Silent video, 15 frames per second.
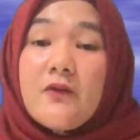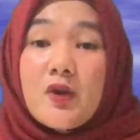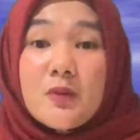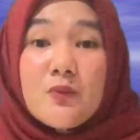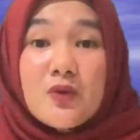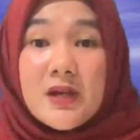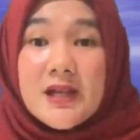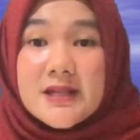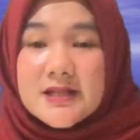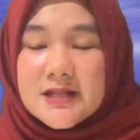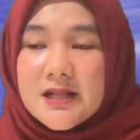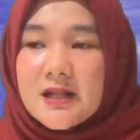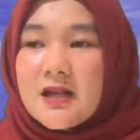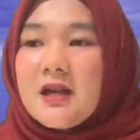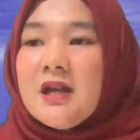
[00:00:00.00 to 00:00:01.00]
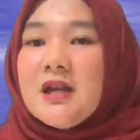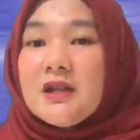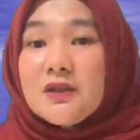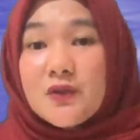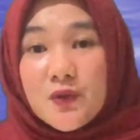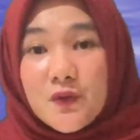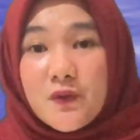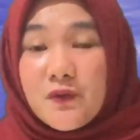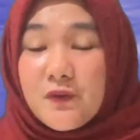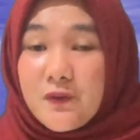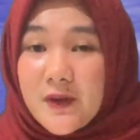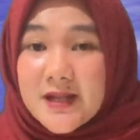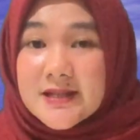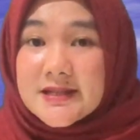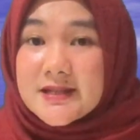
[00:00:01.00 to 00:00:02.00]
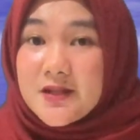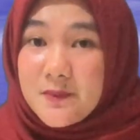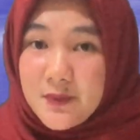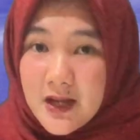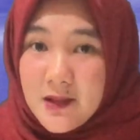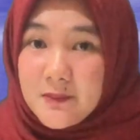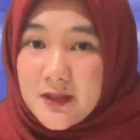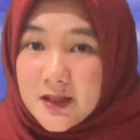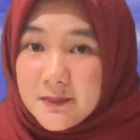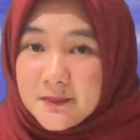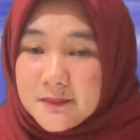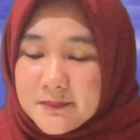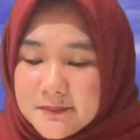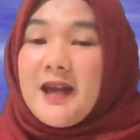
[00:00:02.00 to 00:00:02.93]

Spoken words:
formulation to face the problem.